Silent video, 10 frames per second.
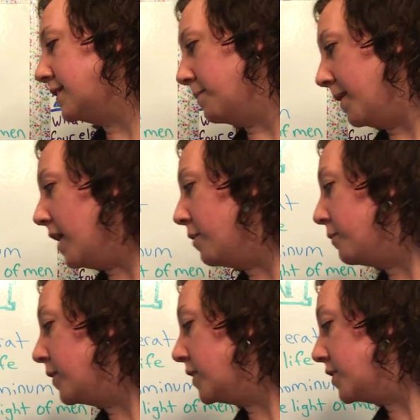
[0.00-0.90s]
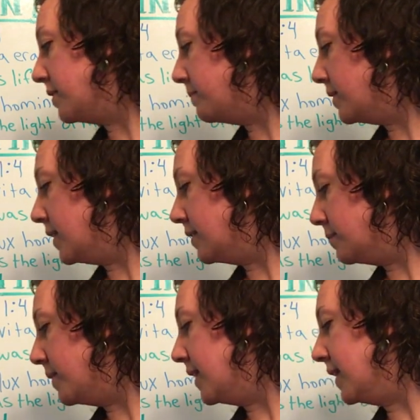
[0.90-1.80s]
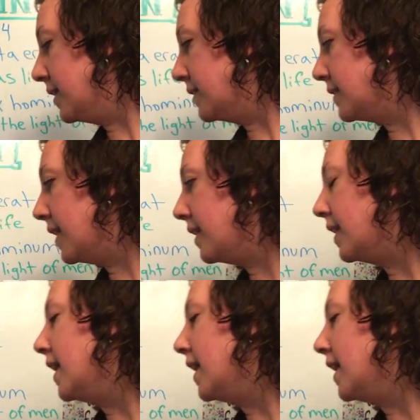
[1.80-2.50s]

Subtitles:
about which something's being said.